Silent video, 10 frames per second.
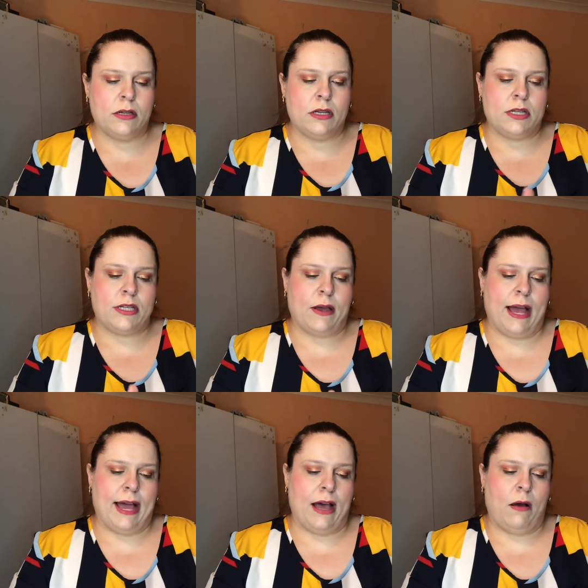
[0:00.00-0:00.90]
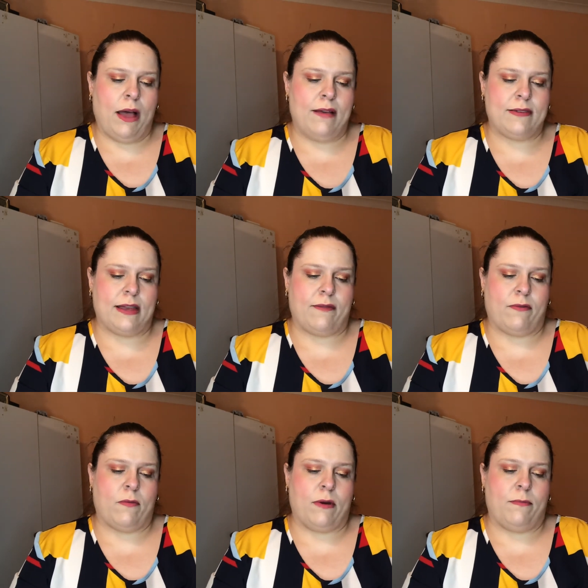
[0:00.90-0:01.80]
So how has
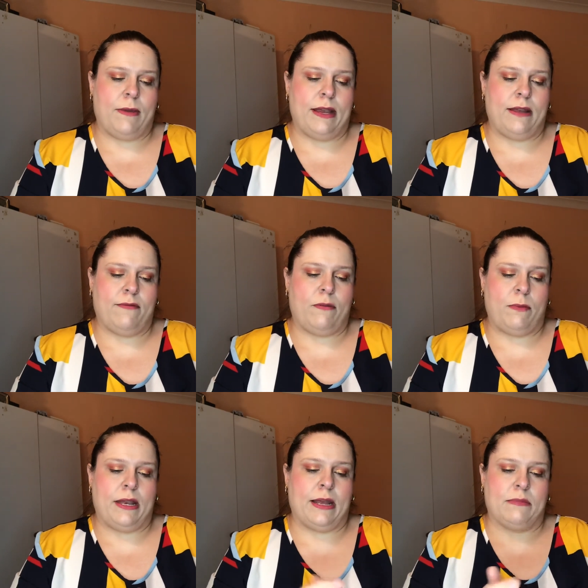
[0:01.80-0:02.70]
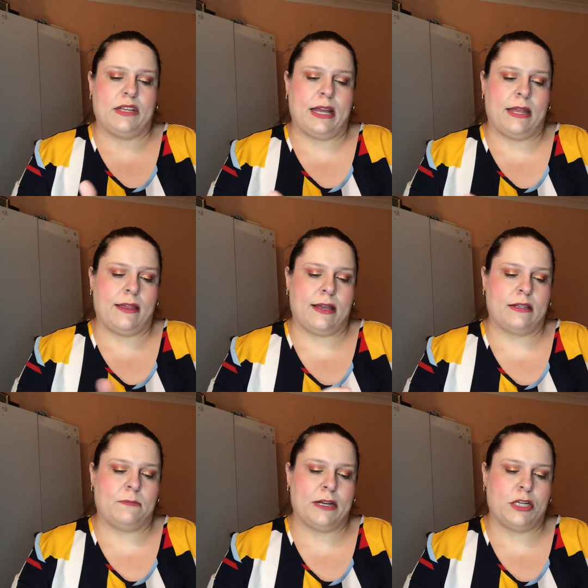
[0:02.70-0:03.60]
everyone been? Have you been up to anything
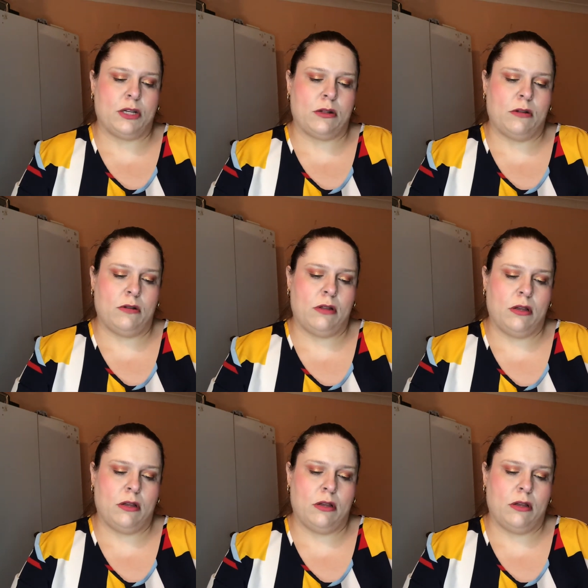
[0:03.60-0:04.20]
special?